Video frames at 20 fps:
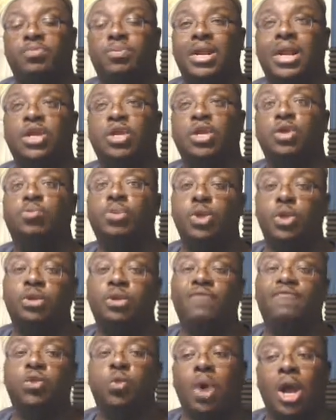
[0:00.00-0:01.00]
but
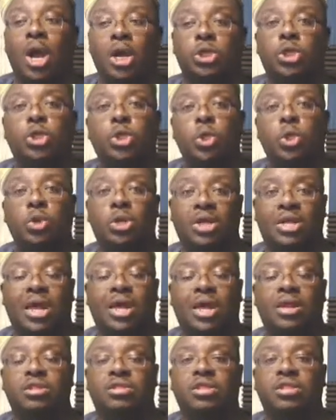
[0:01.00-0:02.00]
if you watch the show, you can
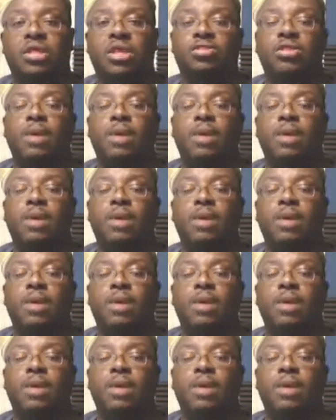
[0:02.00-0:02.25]
kind of see